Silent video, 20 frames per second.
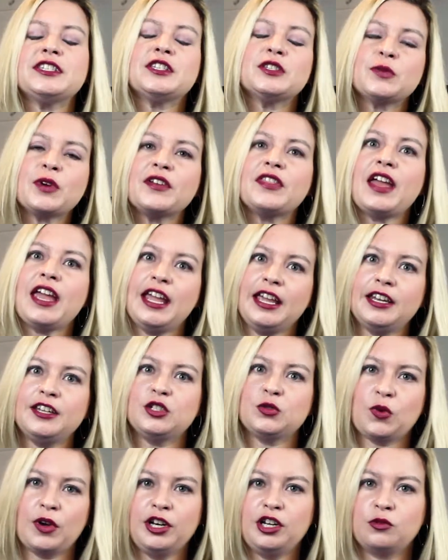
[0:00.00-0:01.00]
is where the
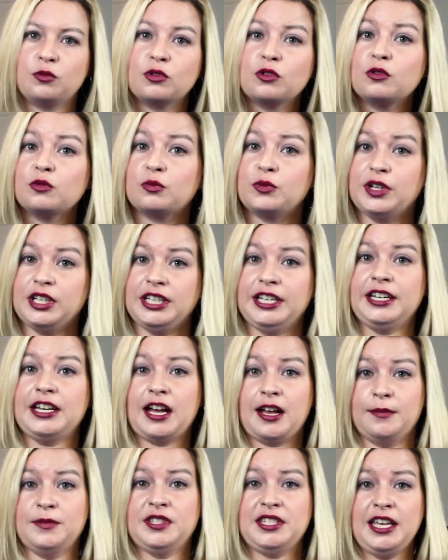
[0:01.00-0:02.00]
80-20 rule really
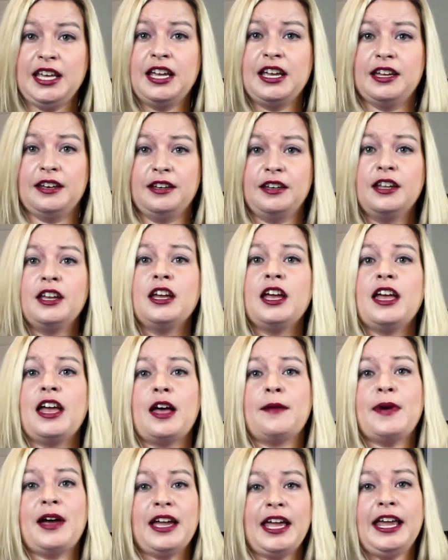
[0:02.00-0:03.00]
comes in.
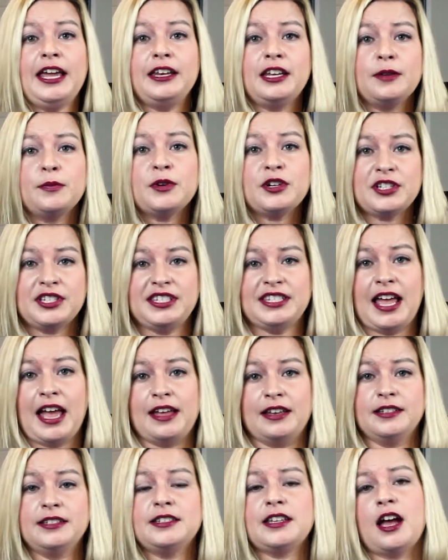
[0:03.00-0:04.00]
About
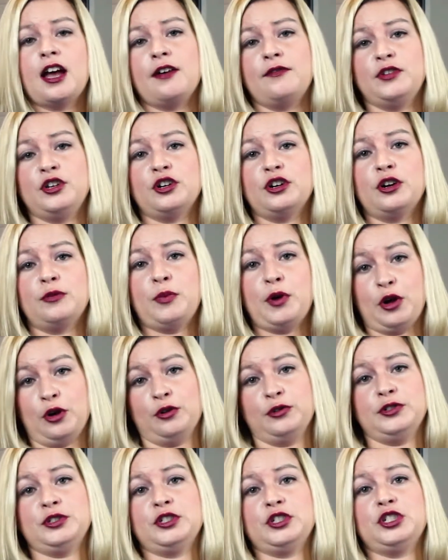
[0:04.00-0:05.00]
80% of your
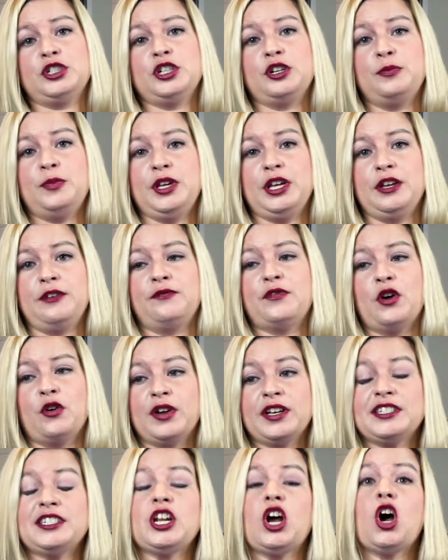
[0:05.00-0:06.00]
post should be
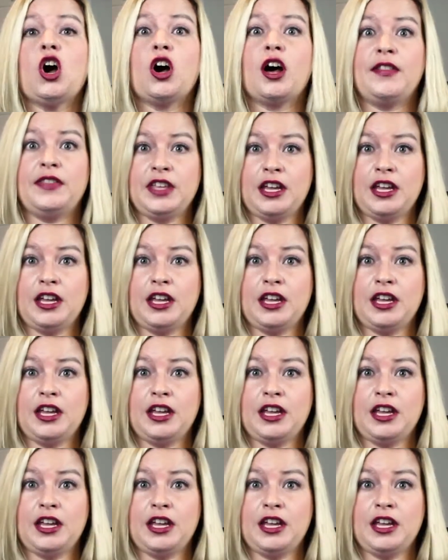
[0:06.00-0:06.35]
focused on